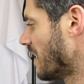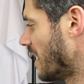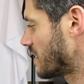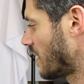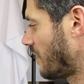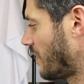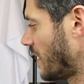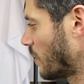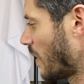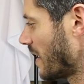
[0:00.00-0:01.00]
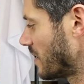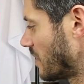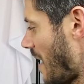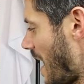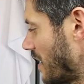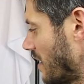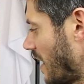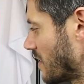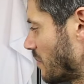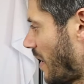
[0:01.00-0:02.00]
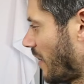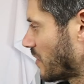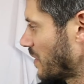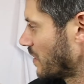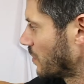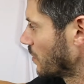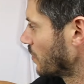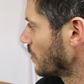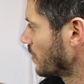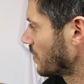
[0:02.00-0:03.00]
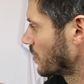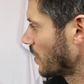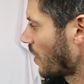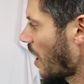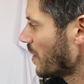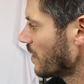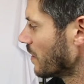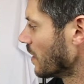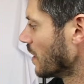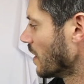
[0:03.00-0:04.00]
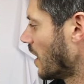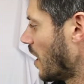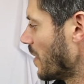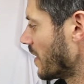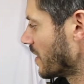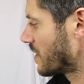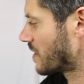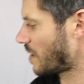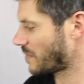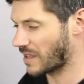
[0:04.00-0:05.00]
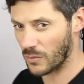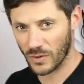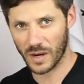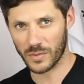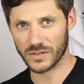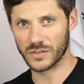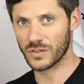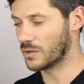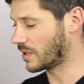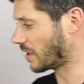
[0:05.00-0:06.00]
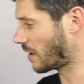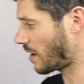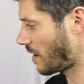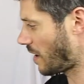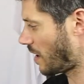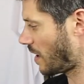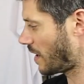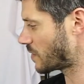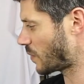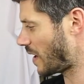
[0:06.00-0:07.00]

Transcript: It's a fun way to add a nice embellishment to a garment, and this is something that we're able to do here as